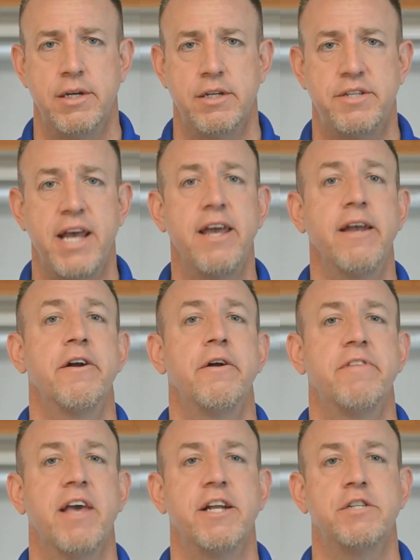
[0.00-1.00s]
Taking care
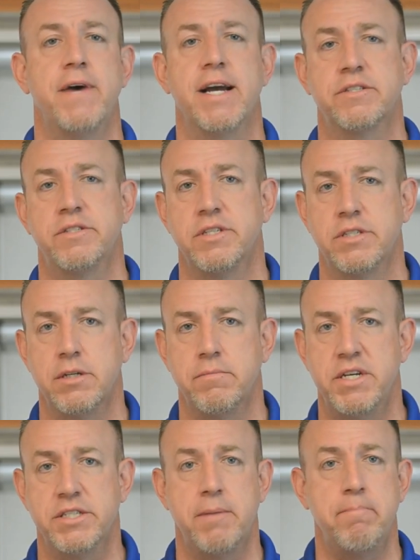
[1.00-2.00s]
of the HVAC
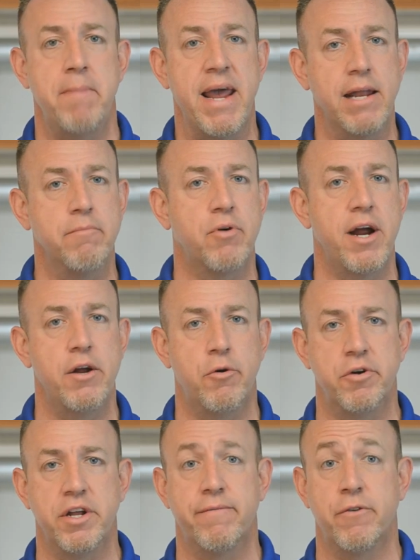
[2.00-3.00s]
system is a main
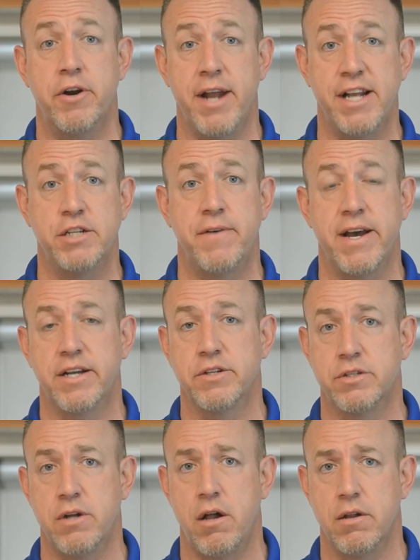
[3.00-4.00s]
priority for an HVAC
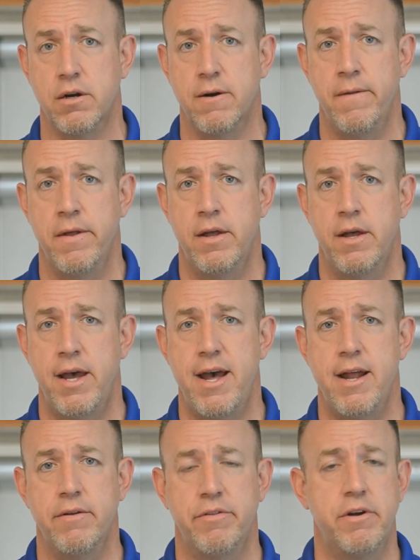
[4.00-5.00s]
installer.
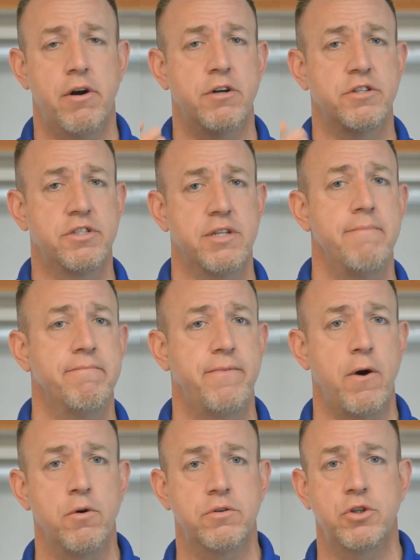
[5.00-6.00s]
And there are some
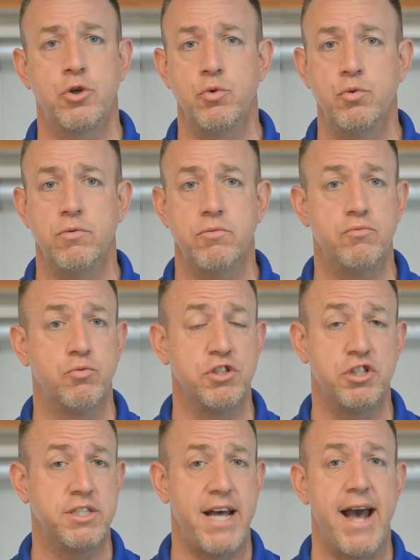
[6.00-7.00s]
folks who will
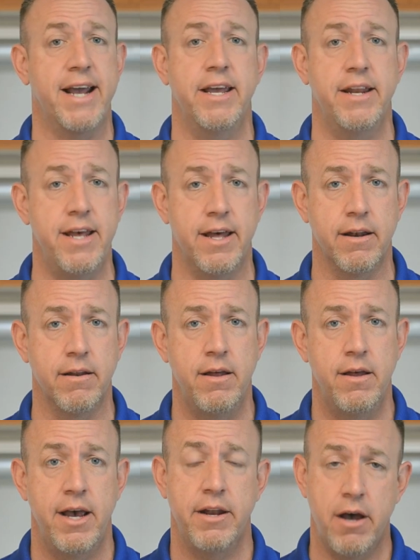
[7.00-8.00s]
just hack it in
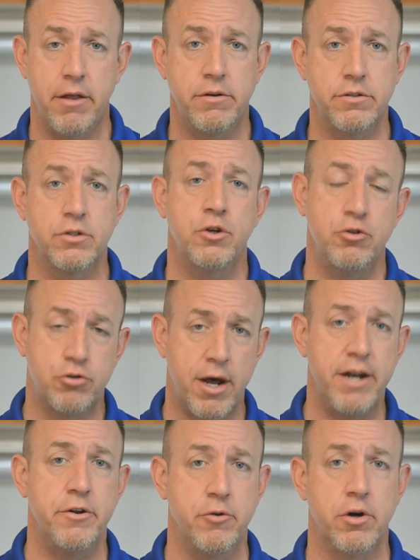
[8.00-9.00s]
and others who try
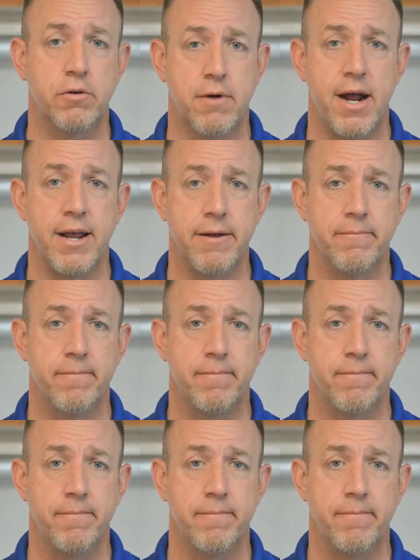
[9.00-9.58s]
to do it right.